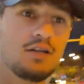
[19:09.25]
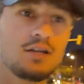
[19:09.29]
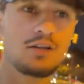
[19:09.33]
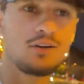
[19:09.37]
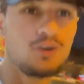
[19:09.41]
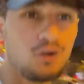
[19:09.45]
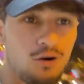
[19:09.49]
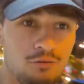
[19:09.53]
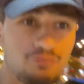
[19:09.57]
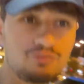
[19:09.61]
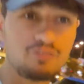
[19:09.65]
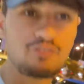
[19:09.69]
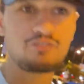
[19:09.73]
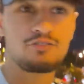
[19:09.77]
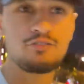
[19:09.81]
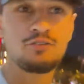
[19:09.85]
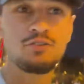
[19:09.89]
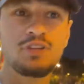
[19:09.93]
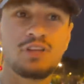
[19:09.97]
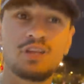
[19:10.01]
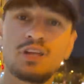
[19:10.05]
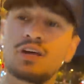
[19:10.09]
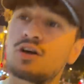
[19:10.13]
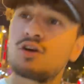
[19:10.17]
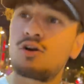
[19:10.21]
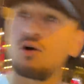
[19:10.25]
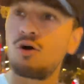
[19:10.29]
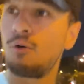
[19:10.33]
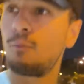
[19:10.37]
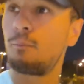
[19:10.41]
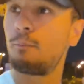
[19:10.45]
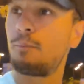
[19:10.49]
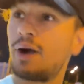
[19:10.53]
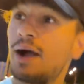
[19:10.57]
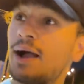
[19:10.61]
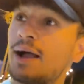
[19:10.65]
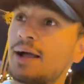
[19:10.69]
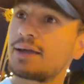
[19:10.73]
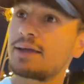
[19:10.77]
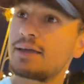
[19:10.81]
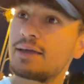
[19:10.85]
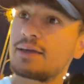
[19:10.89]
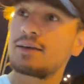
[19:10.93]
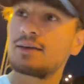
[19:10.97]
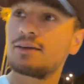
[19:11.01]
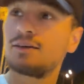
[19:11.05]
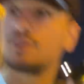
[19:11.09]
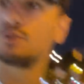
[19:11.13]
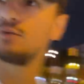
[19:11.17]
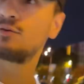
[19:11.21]
Go for food and then come back
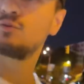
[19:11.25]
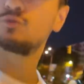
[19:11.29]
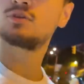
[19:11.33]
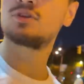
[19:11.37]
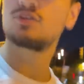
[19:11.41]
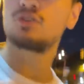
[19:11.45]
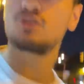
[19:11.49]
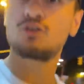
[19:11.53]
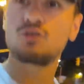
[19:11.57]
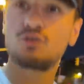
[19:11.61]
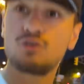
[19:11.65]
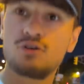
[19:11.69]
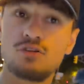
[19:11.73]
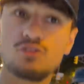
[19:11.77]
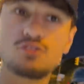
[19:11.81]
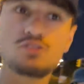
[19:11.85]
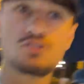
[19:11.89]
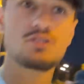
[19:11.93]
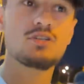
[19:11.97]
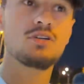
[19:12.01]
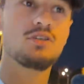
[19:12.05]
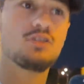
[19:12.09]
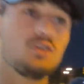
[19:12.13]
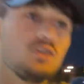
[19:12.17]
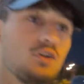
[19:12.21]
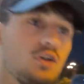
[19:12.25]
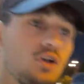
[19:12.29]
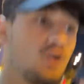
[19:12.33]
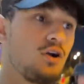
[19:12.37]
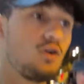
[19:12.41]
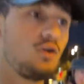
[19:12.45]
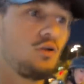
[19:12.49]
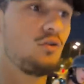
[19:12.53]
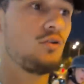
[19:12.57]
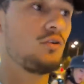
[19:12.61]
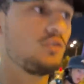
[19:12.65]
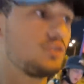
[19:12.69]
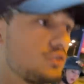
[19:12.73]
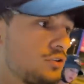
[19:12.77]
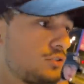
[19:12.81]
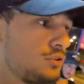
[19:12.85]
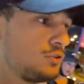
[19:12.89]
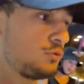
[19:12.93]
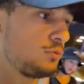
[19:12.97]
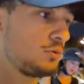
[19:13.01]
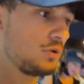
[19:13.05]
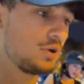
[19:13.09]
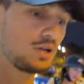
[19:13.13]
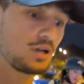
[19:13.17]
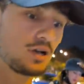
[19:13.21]
with the goods, or
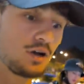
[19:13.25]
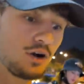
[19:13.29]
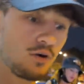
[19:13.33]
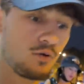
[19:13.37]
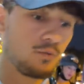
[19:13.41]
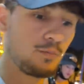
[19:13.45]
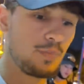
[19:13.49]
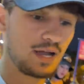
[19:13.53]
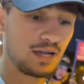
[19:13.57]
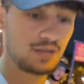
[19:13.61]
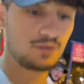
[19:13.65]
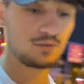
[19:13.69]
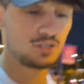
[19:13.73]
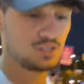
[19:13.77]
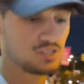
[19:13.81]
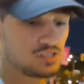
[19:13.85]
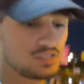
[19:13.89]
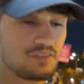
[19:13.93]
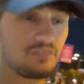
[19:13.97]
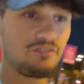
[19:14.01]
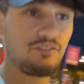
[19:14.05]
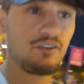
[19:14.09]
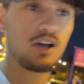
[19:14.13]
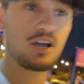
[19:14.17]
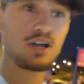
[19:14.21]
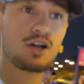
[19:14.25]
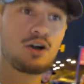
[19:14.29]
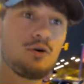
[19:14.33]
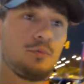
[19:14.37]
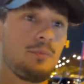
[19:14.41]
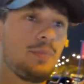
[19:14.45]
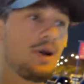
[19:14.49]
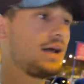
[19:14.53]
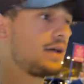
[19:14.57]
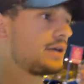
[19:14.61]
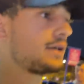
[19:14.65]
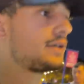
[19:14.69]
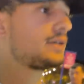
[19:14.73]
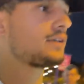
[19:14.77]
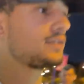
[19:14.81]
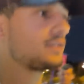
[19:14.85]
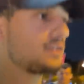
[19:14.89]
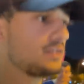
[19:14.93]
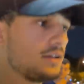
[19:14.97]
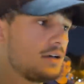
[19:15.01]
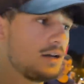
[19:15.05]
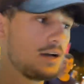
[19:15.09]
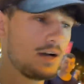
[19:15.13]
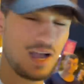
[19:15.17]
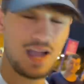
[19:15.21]
do I go back? Because if I go back,
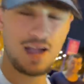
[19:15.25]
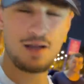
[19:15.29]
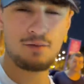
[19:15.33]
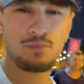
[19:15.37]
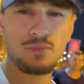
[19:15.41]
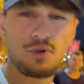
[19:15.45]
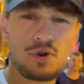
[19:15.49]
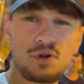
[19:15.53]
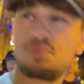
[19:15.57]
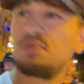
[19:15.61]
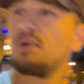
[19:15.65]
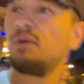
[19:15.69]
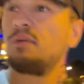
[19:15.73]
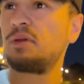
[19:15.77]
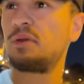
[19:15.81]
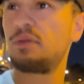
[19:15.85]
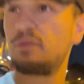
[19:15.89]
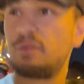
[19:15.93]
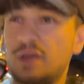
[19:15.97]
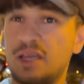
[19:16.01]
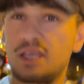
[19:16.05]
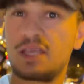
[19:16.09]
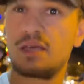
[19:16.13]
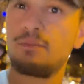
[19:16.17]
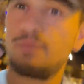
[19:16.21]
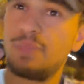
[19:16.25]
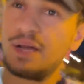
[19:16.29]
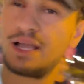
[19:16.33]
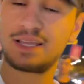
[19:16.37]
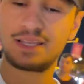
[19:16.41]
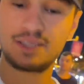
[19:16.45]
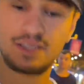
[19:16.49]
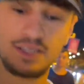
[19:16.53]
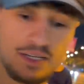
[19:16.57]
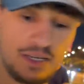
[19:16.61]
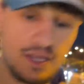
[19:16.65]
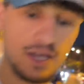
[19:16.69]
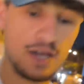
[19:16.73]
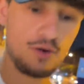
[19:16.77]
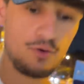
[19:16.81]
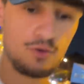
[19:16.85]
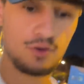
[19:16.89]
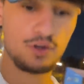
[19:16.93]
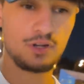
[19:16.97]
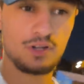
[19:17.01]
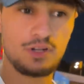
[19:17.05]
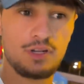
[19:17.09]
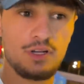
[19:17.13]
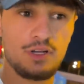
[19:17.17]
I'm gonna probably make it back in an hour.